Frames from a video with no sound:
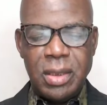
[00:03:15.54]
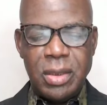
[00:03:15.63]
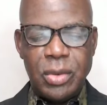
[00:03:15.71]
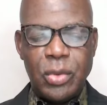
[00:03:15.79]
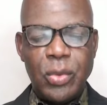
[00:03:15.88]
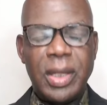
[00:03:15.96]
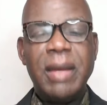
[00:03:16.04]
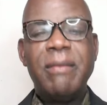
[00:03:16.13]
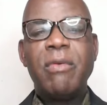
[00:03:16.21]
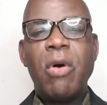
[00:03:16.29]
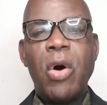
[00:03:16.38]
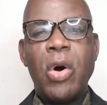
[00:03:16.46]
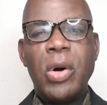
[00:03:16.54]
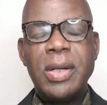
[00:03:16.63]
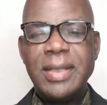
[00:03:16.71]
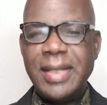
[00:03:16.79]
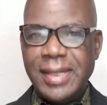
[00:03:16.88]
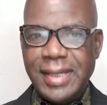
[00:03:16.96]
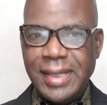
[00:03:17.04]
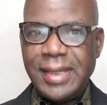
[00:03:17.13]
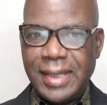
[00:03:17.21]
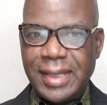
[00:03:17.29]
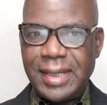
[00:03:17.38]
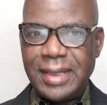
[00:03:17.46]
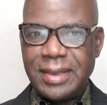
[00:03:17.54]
to give all the details.